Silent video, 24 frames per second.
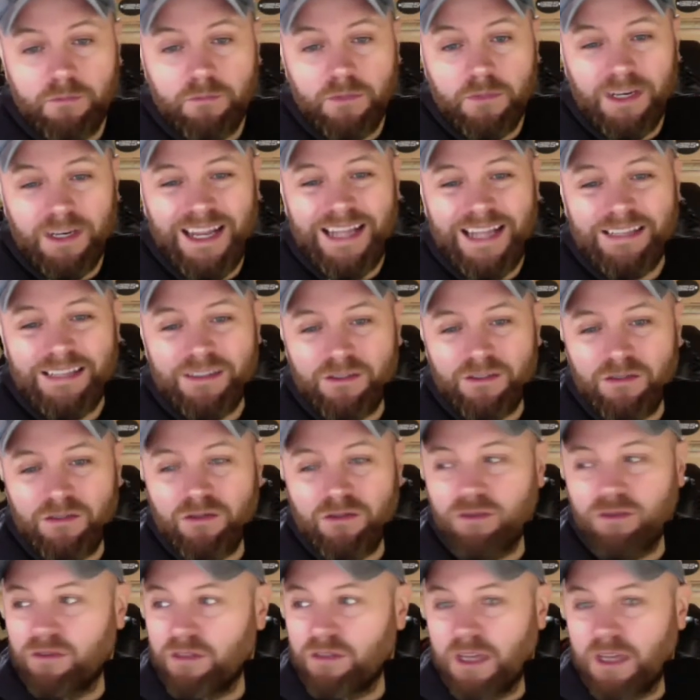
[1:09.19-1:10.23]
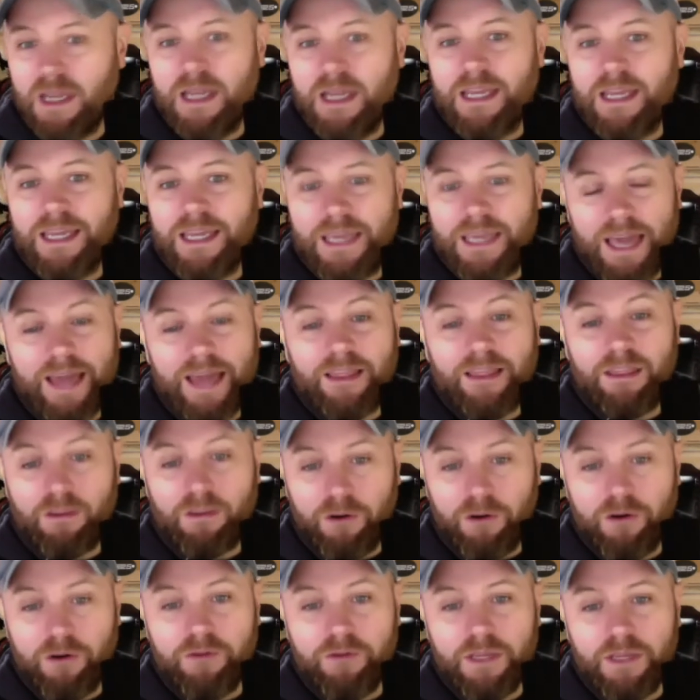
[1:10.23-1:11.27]
let's just get
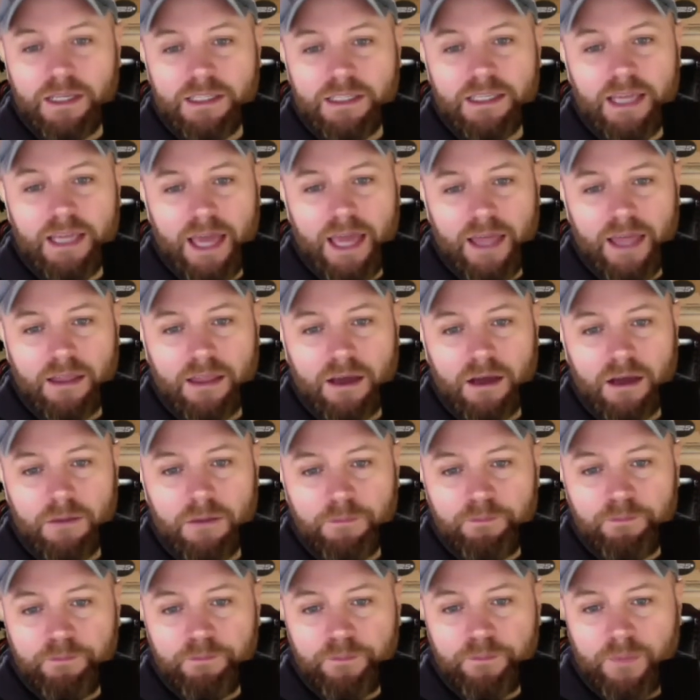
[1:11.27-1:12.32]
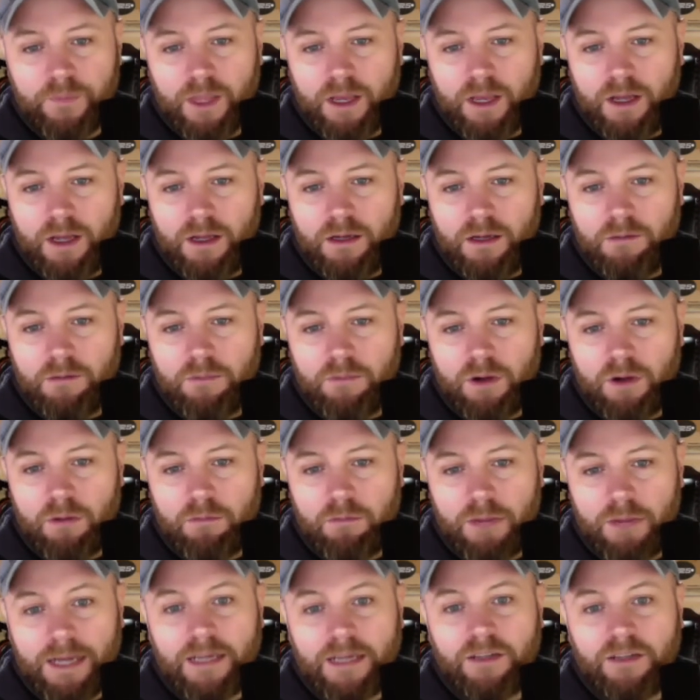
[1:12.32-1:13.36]
through this together and
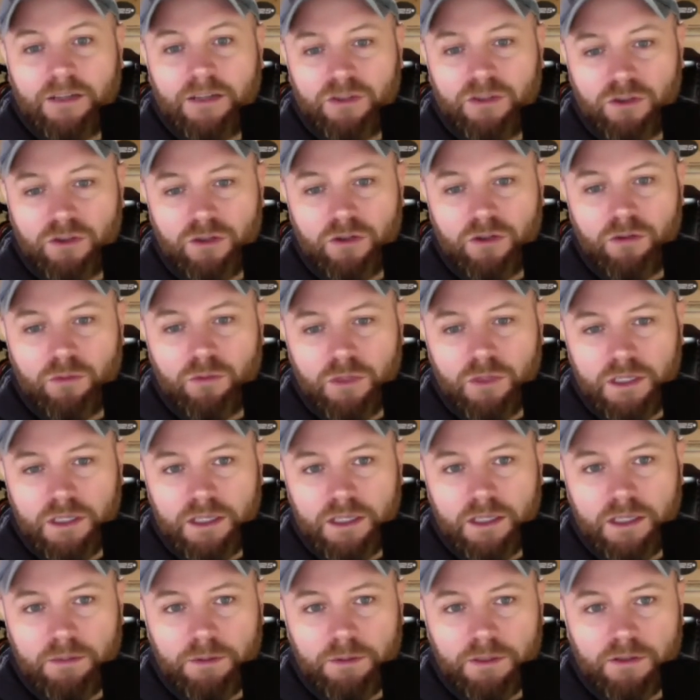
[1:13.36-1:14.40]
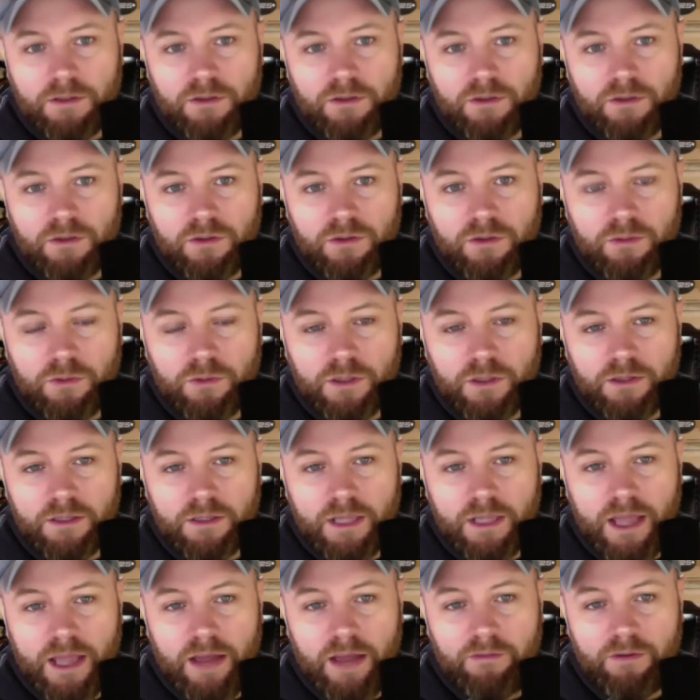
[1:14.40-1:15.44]
make sure we keep in touch with
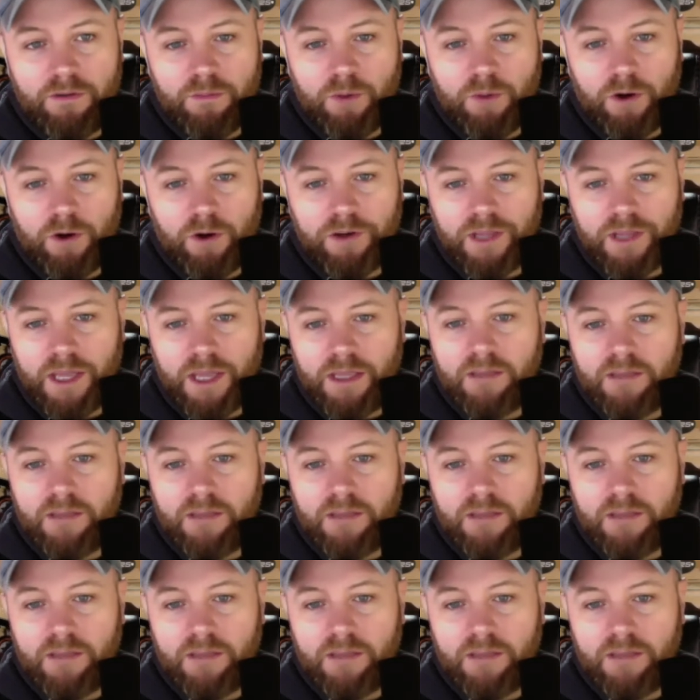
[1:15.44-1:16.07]
everybody.